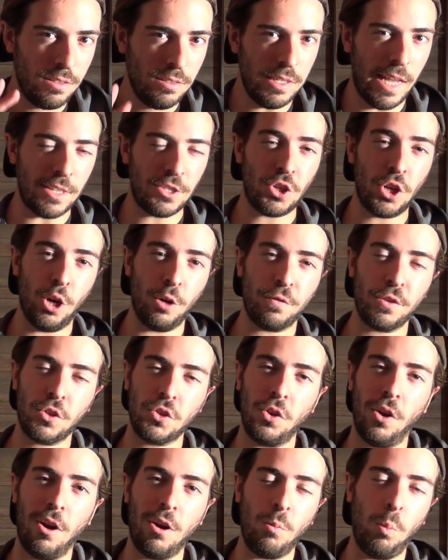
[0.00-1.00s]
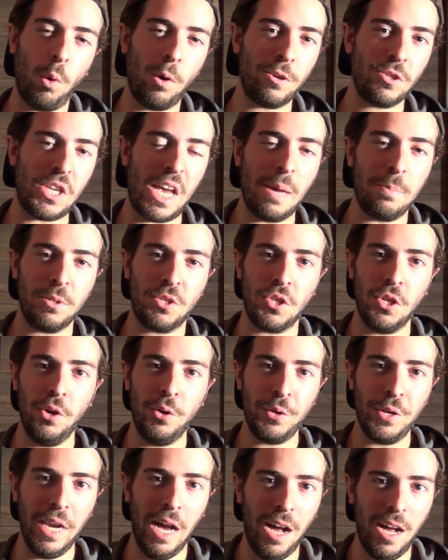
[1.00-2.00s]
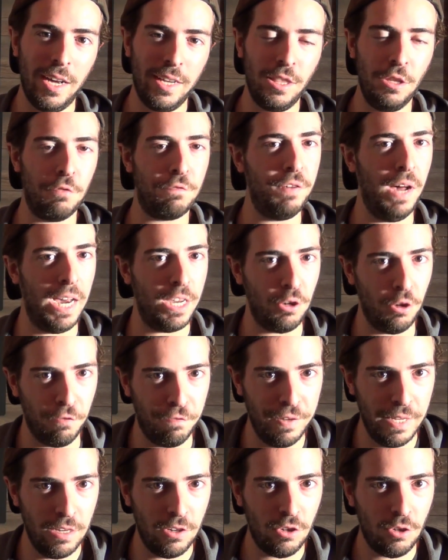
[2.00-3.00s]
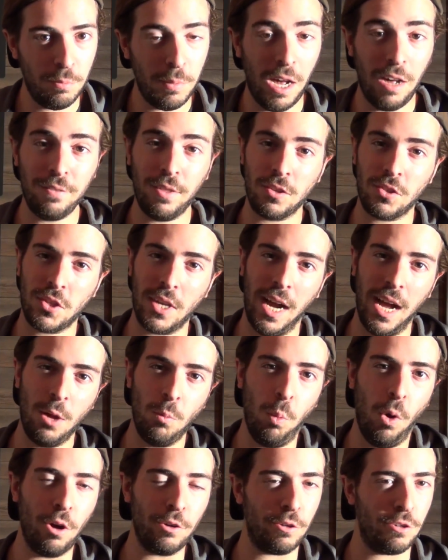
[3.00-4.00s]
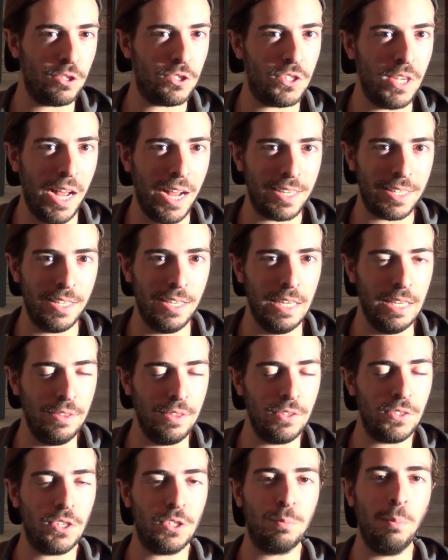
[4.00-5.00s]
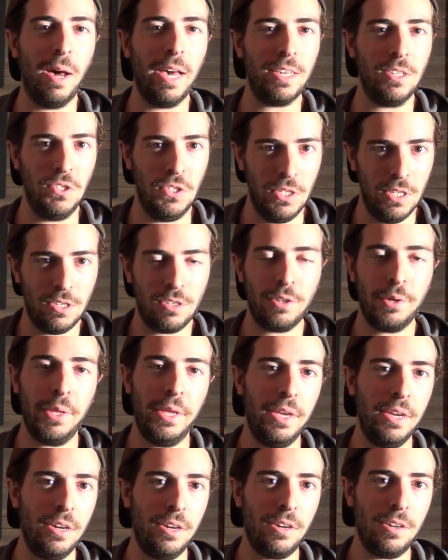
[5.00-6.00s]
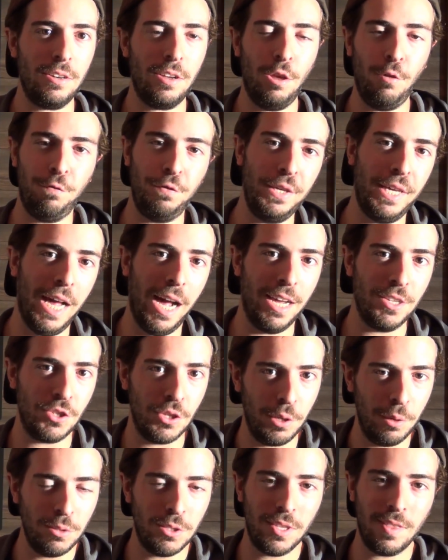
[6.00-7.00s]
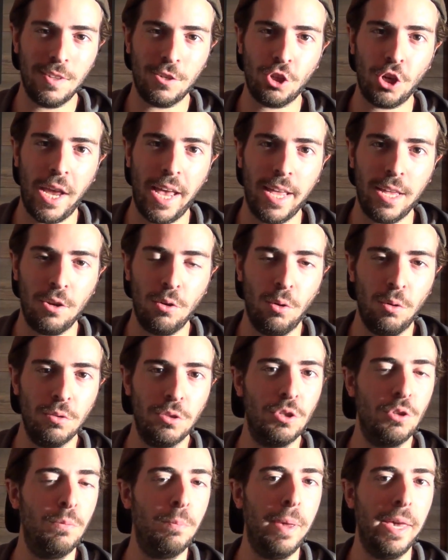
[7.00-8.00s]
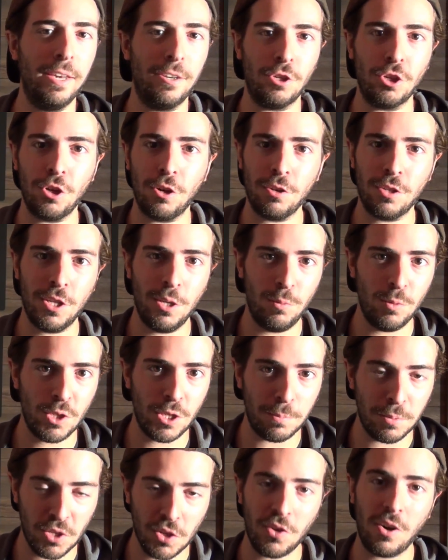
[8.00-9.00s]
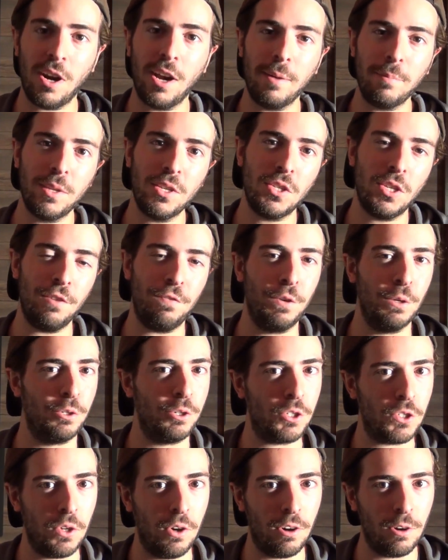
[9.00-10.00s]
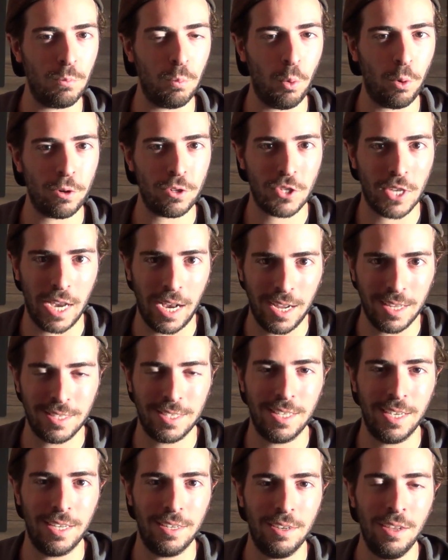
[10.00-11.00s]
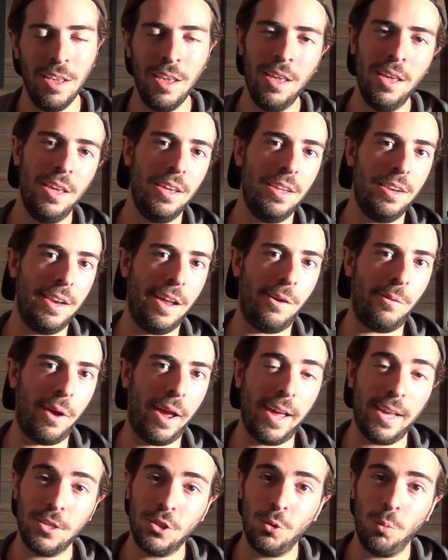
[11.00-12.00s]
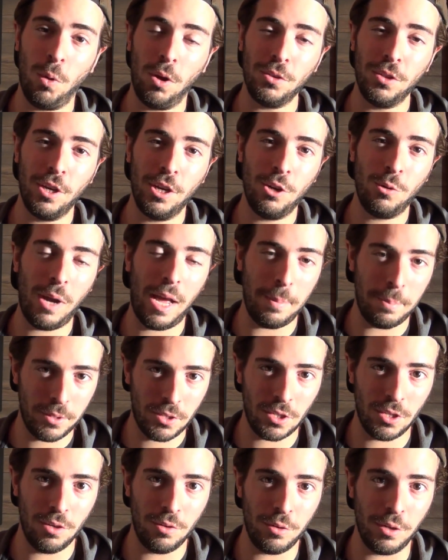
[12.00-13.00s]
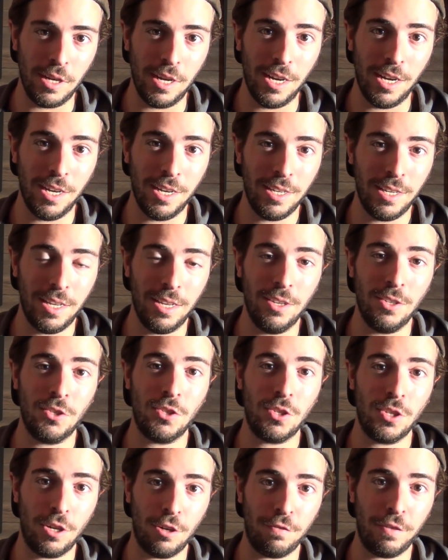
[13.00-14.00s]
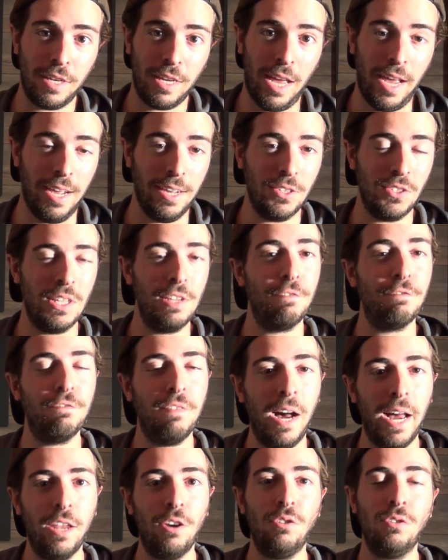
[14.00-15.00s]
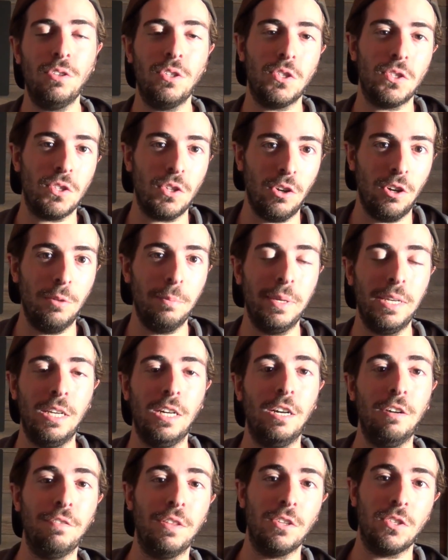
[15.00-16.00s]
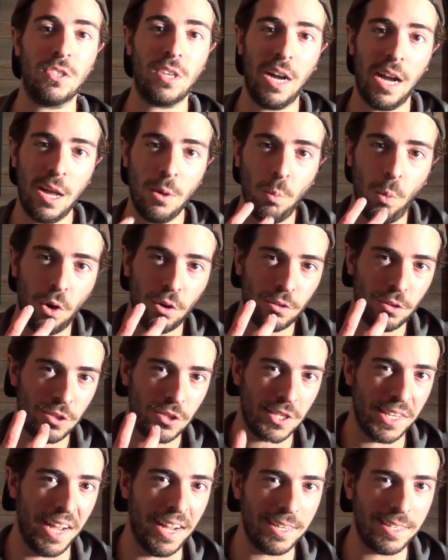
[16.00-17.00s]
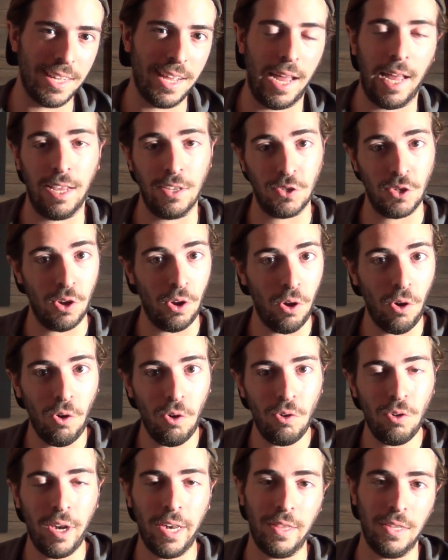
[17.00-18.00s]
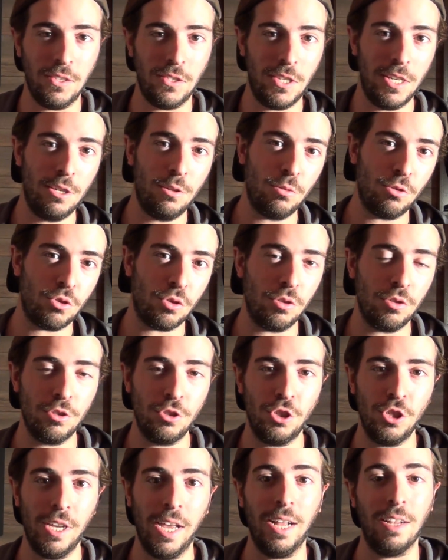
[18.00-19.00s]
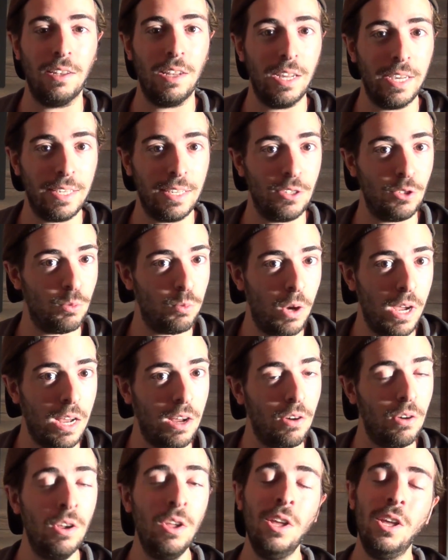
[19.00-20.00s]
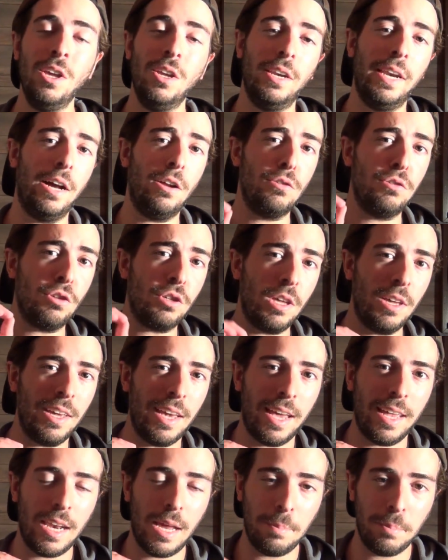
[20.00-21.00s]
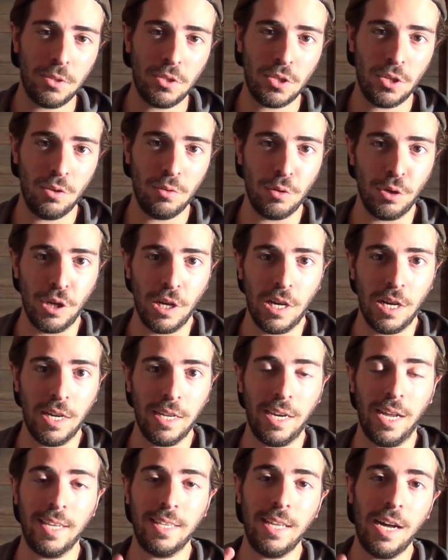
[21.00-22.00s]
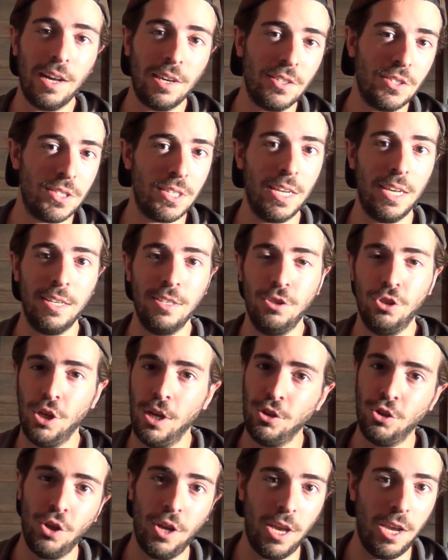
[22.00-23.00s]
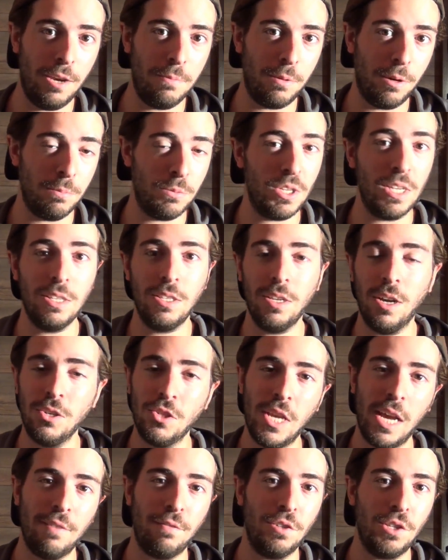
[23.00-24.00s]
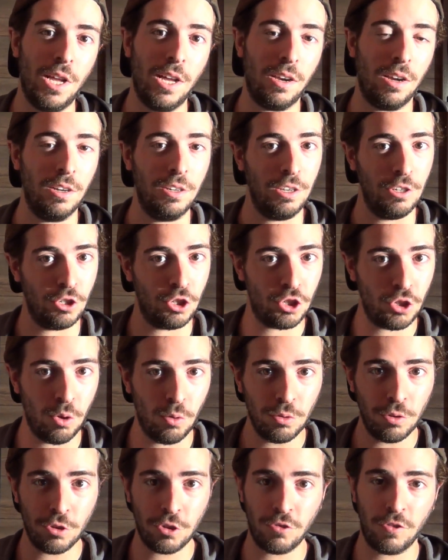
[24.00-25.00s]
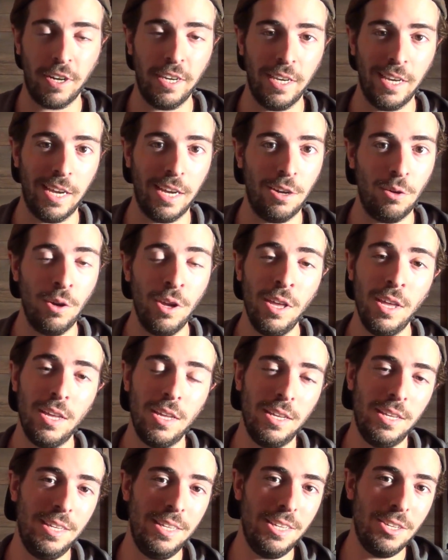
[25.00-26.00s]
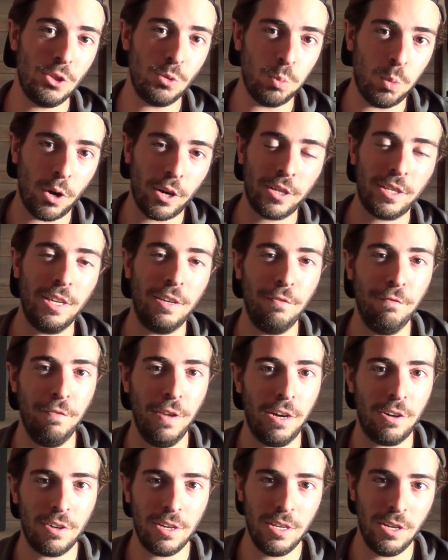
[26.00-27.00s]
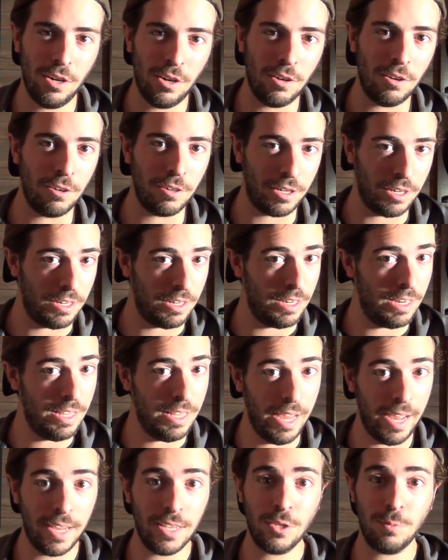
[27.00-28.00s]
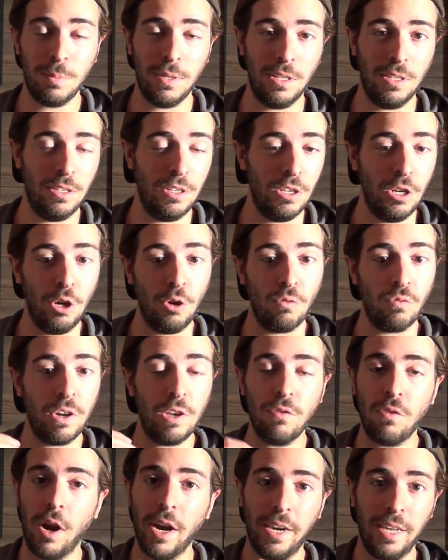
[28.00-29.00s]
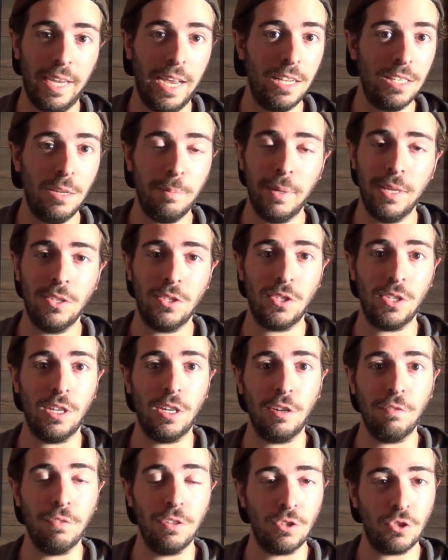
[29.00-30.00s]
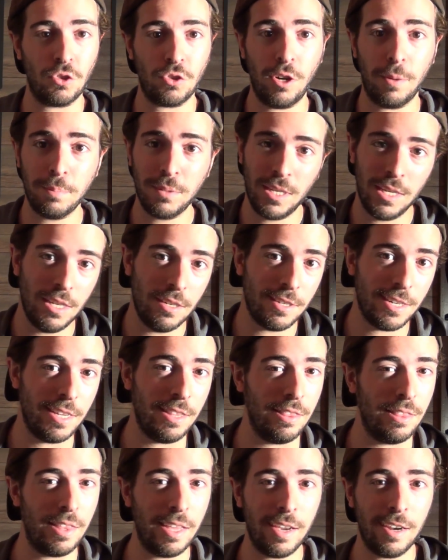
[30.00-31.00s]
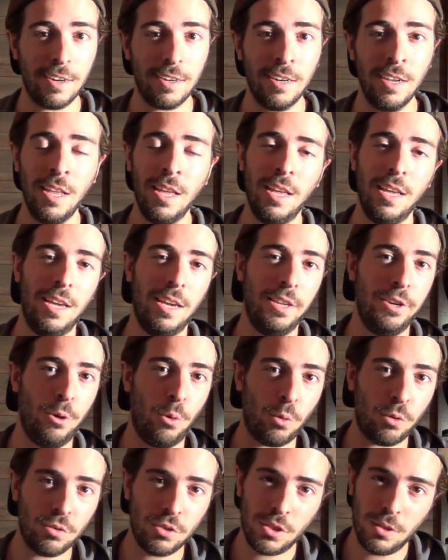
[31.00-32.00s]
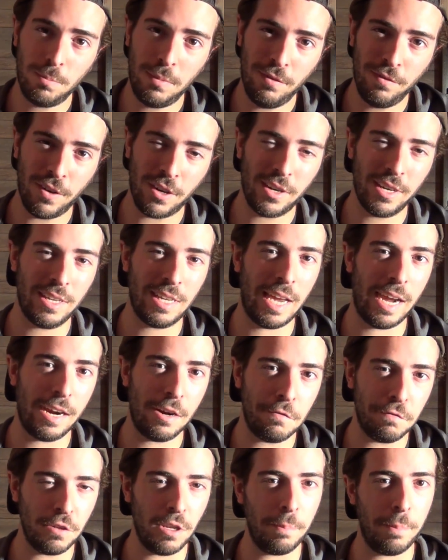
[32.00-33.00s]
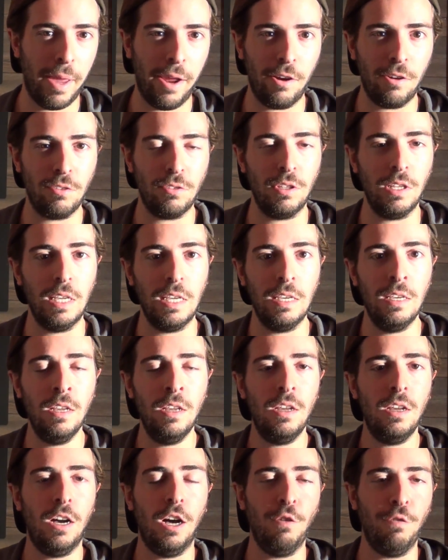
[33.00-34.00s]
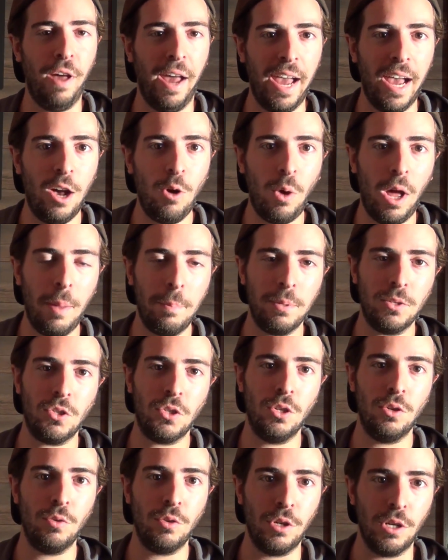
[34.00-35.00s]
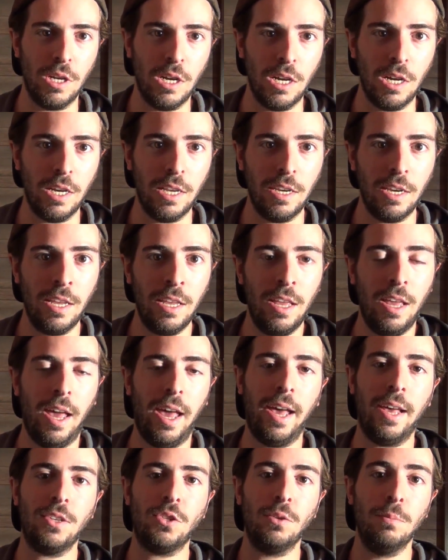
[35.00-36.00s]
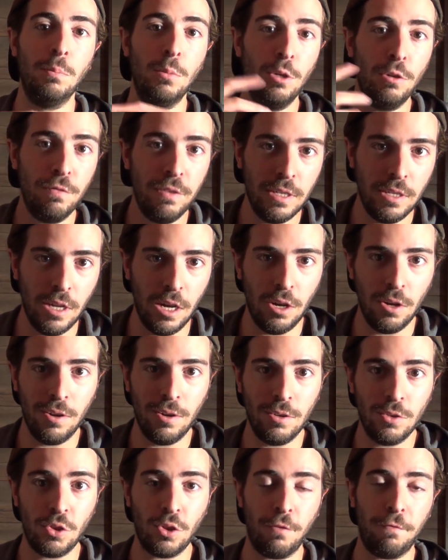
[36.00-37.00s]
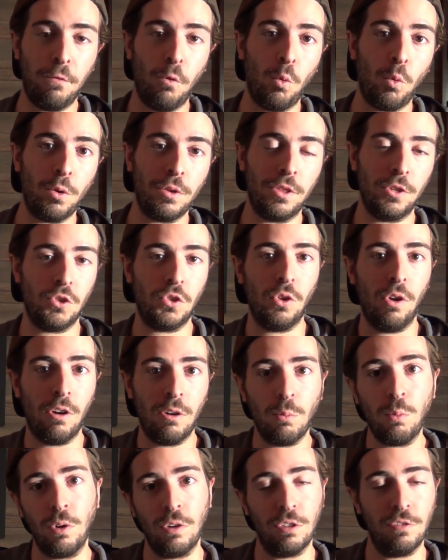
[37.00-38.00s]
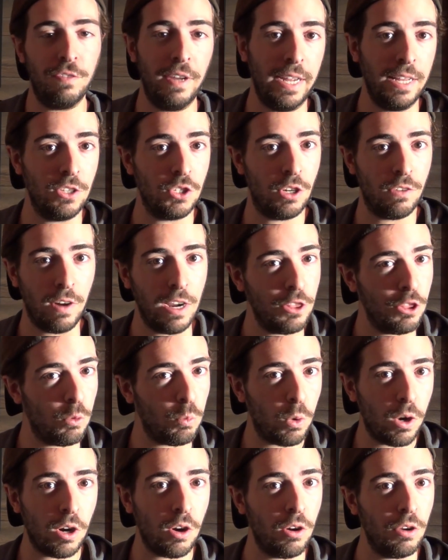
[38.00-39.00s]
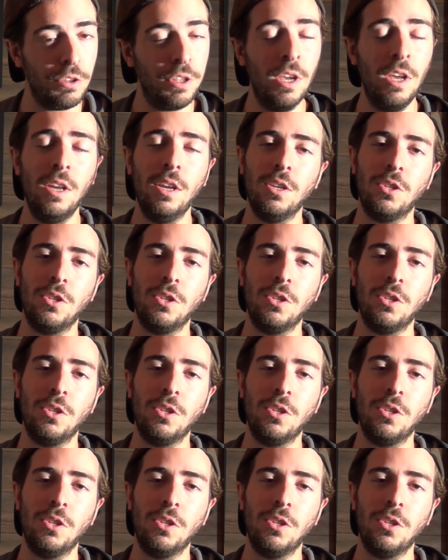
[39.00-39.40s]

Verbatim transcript: Let's go over Star Wars Episode 9, the final film of the Skywalker Saga. This is Mike Zeroh here. If you guys are new to the channel, do make sure to subscribe to see future Star Wars content. Now, as you all know, Episode 9 is serving as the final installment of the Skywalker Saga as a whole and the sequel trilogy alike as well. Now, looking at Episode 9, I gotta say, J.J. Abrams, he does have a lot on his shoulders right now. He is working very hard and he has been, you know, rewriting elements of the script here and there in order to be very careful, apparently, of how Episode 9 as a movie goes for the Star Wars fans around the world.